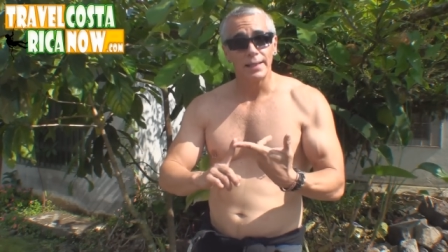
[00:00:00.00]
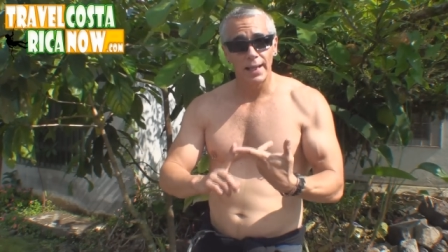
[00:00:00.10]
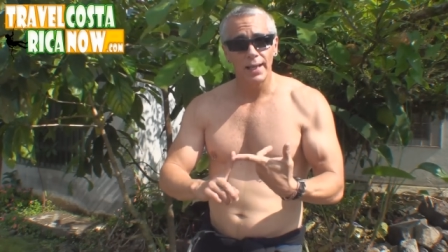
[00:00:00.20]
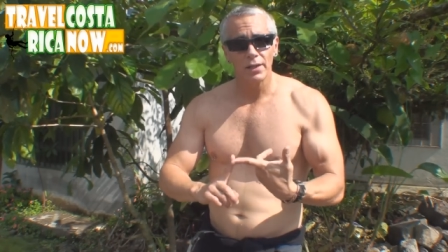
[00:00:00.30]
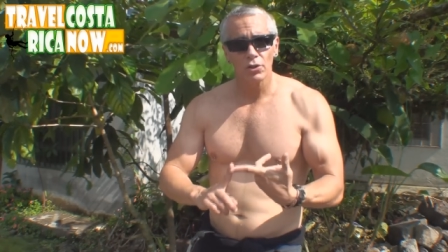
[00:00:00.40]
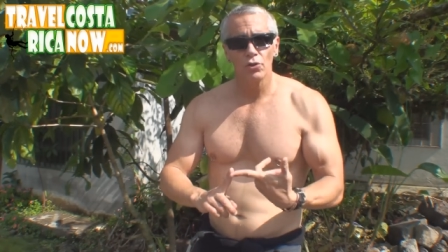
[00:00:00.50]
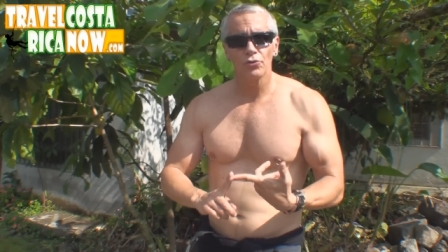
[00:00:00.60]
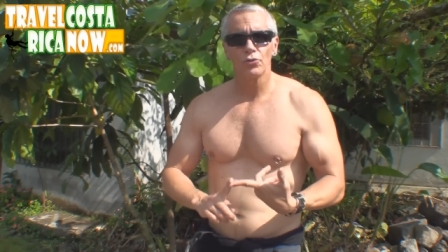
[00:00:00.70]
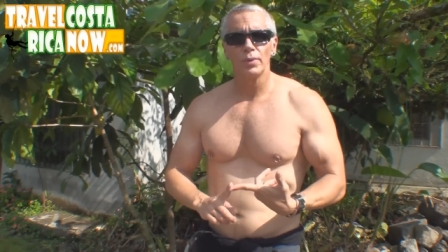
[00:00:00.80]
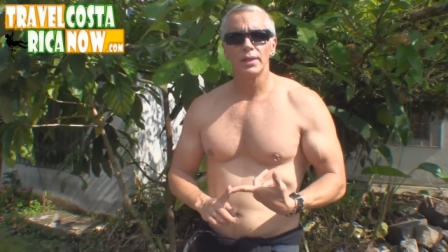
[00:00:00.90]
gay in
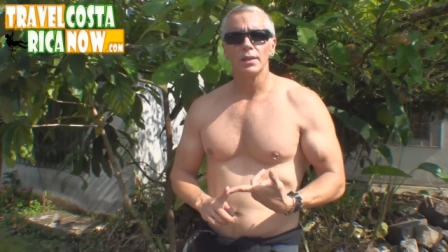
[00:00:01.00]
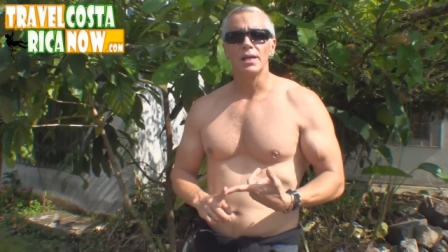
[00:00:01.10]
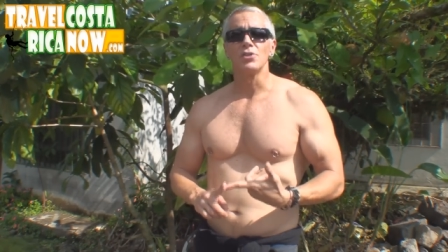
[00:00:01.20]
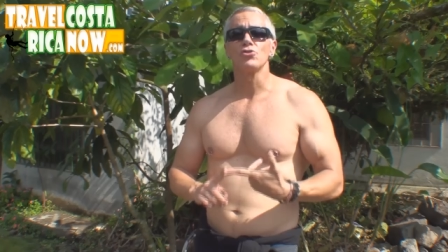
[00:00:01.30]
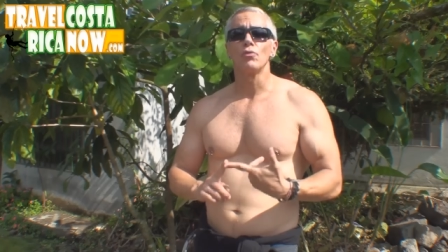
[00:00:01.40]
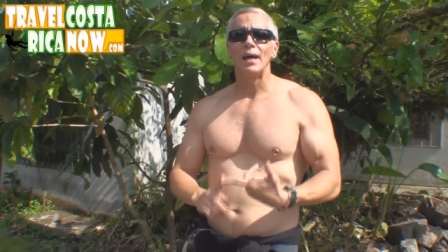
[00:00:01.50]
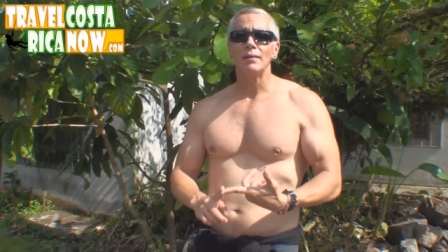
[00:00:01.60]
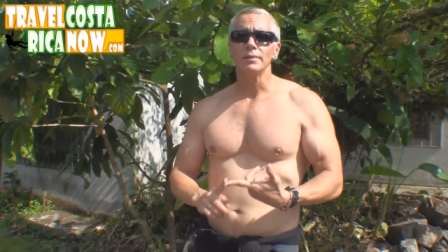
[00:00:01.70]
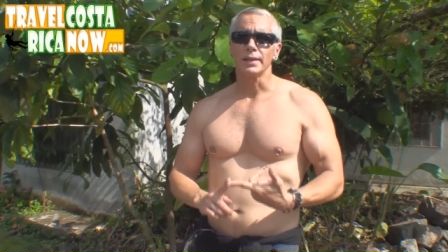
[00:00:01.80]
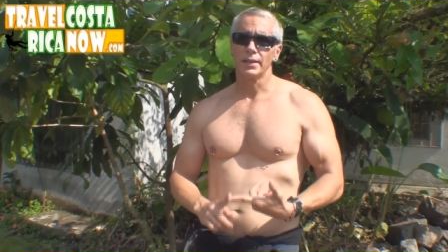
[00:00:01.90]
Costa Rica and
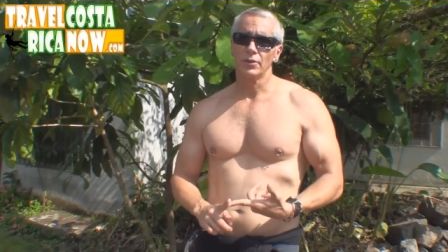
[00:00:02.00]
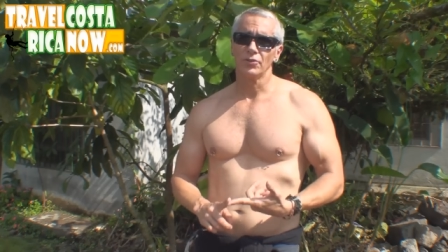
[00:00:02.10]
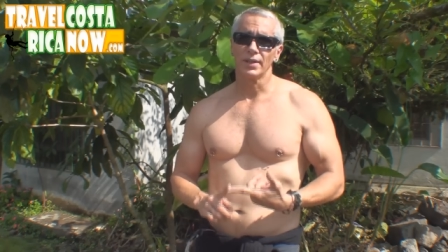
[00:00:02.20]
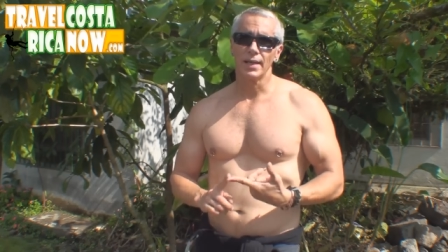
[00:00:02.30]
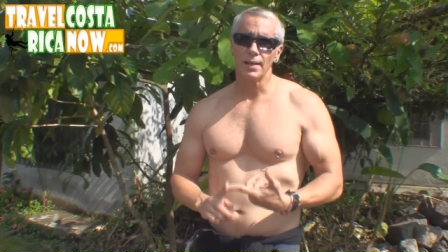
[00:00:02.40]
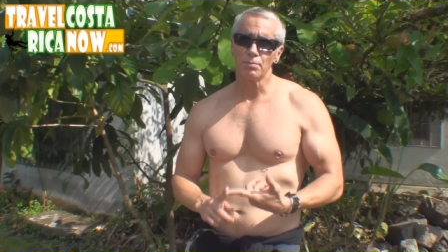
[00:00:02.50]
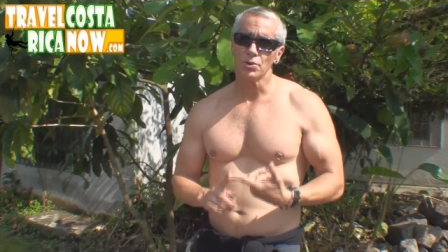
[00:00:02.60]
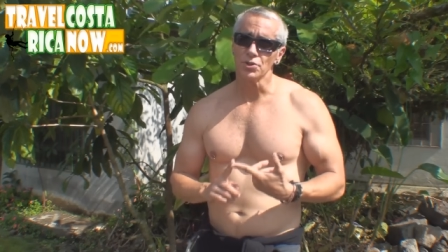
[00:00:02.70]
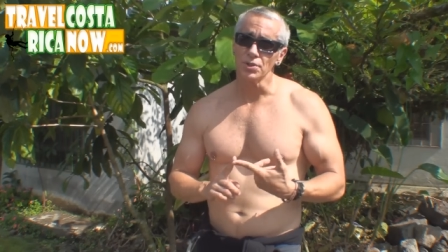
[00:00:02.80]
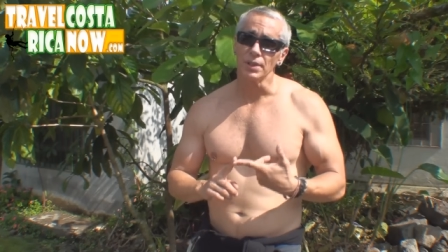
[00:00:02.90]
traveling here as a gay
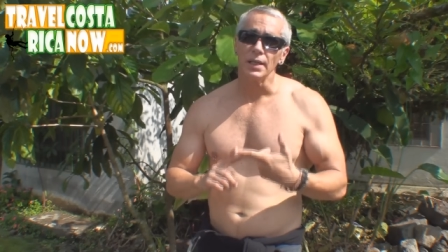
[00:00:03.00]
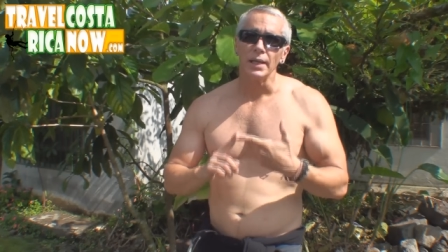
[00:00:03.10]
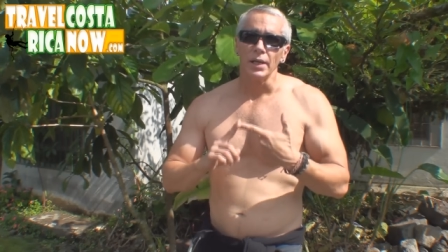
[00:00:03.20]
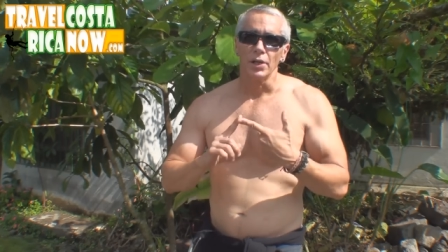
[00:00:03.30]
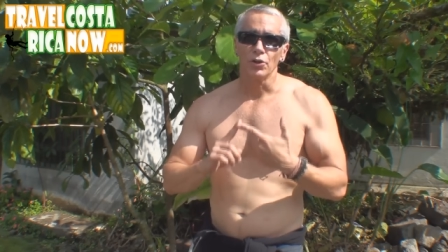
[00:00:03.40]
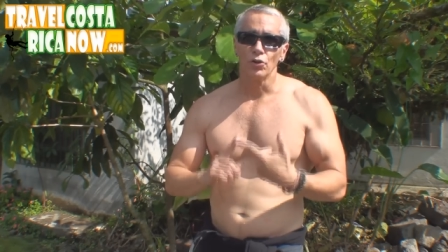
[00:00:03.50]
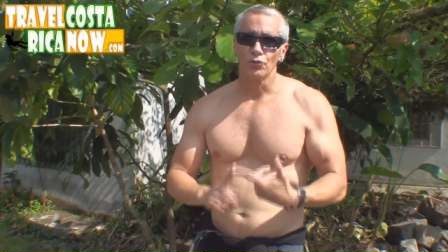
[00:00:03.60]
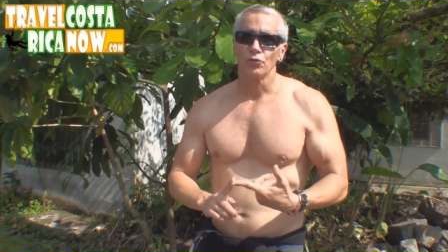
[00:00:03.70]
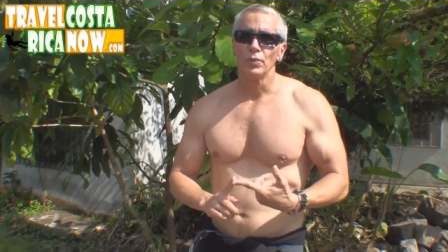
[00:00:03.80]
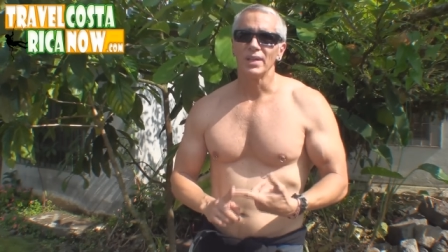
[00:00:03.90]
person in
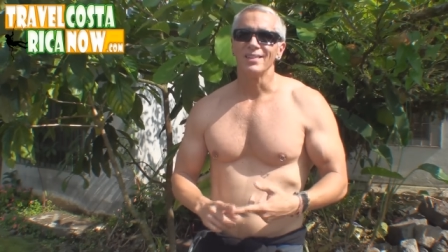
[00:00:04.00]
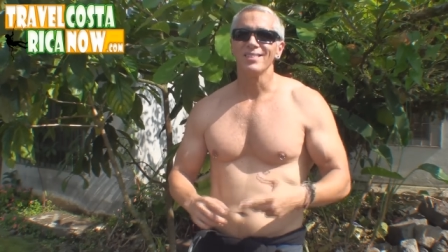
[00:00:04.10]
Costa Rica.